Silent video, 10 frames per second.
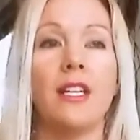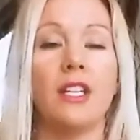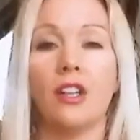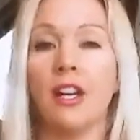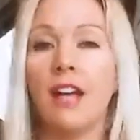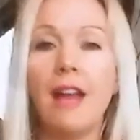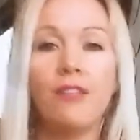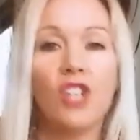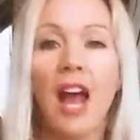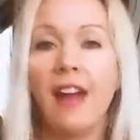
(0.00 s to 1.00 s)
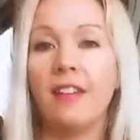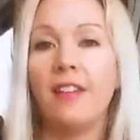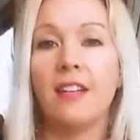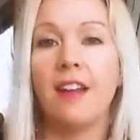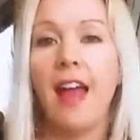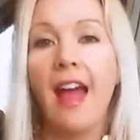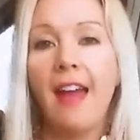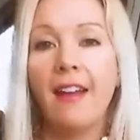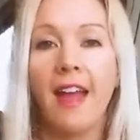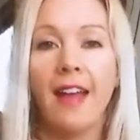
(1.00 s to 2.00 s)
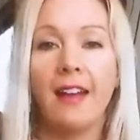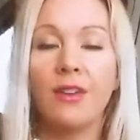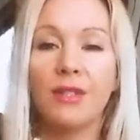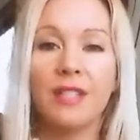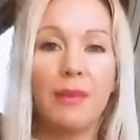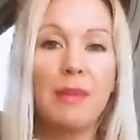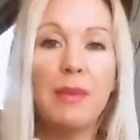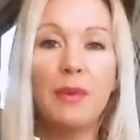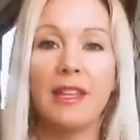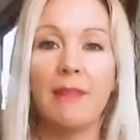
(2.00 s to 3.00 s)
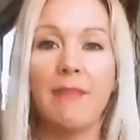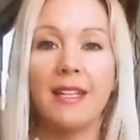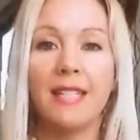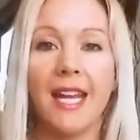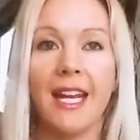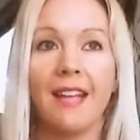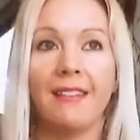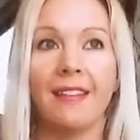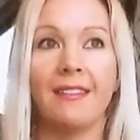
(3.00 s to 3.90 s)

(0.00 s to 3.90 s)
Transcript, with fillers: You're going to have chatter in your head. And I know some people, when they're meditating, like